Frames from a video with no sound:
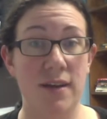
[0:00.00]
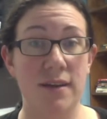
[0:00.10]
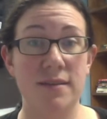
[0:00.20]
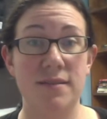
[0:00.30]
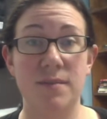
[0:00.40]

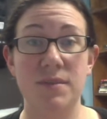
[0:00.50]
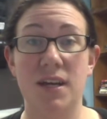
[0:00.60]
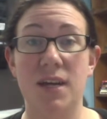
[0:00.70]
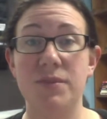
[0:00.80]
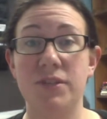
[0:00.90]

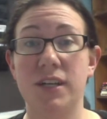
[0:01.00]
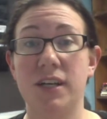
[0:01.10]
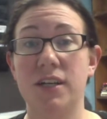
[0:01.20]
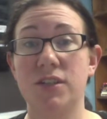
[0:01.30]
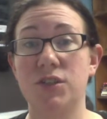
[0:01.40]
Sometimes your
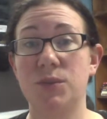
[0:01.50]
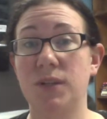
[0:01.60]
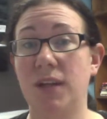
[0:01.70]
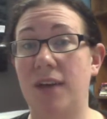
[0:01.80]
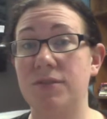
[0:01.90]
character will
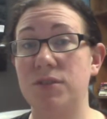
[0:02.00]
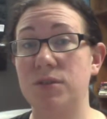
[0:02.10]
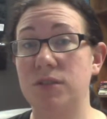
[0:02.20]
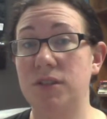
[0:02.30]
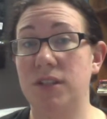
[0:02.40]
have to
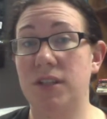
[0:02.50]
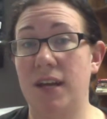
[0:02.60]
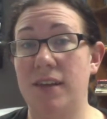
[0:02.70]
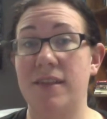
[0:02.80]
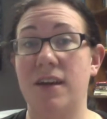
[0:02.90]
look like
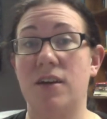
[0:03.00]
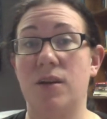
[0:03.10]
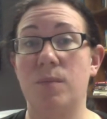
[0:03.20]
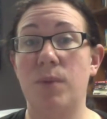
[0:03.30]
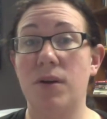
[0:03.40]
they're
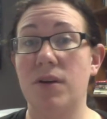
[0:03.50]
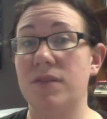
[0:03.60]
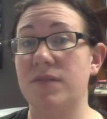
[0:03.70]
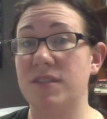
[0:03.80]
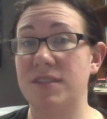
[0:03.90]
part of
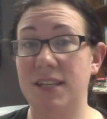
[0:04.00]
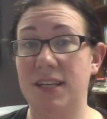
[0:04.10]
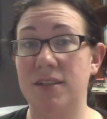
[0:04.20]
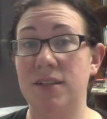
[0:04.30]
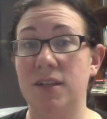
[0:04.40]
the
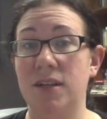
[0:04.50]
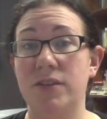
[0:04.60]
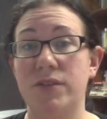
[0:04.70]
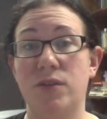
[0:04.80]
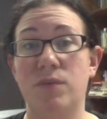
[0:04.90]
scene.
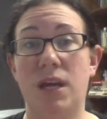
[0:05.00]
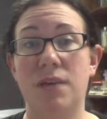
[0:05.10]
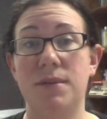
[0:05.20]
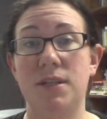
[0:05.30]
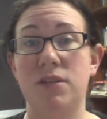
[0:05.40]
So maybe
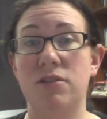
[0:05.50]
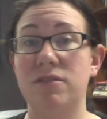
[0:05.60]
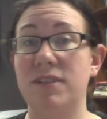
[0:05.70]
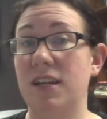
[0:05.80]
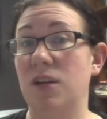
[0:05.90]
you're
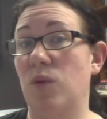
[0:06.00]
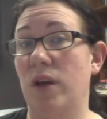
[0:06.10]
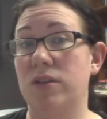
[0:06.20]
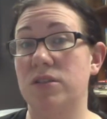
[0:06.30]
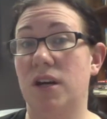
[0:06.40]
knitting while
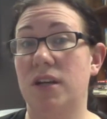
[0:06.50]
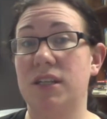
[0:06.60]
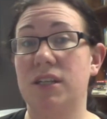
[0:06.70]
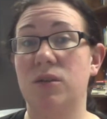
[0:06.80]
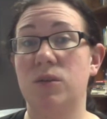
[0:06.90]
you're
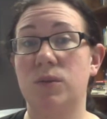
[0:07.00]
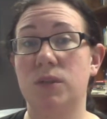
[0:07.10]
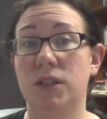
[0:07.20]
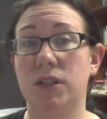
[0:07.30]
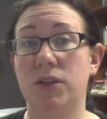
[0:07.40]
talking,
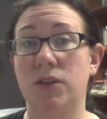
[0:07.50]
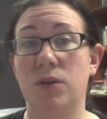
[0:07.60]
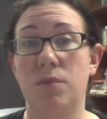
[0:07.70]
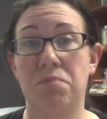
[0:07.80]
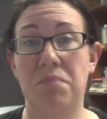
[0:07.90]
or you're
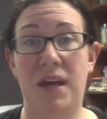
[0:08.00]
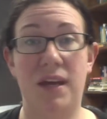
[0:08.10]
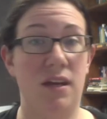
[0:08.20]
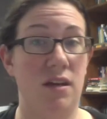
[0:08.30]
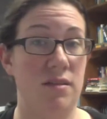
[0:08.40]

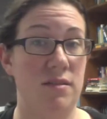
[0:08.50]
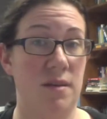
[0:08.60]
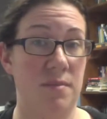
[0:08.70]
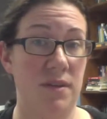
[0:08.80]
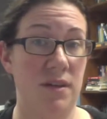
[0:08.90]
baking
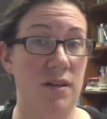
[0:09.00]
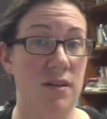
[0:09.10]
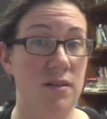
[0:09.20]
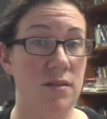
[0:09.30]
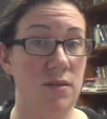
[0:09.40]

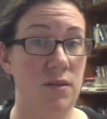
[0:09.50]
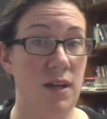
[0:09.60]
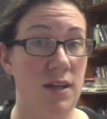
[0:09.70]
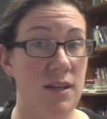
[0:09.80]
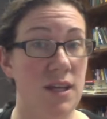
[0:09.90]
something
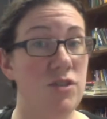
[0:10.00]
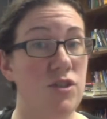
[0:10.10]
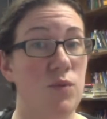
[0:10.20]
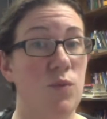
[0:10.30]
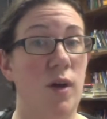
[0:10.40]
in the
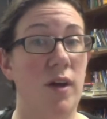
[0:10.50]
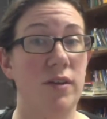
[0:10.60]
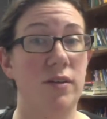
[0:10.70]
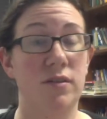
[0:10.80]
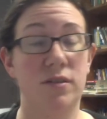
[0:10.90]
kitchen while
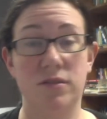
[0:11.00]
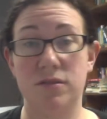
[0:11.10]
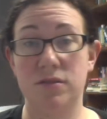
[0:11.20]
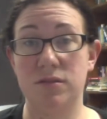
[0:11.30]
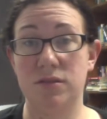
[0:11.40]
you're
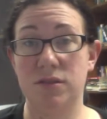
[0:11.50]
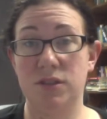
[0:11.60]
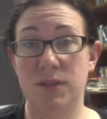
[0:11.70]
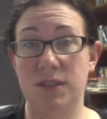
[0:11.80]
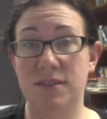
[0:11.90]

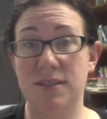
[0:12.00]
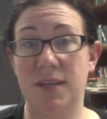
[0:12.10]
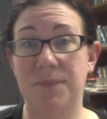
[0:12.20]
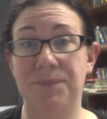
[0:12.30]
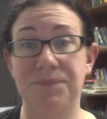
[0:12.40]
doing the scene.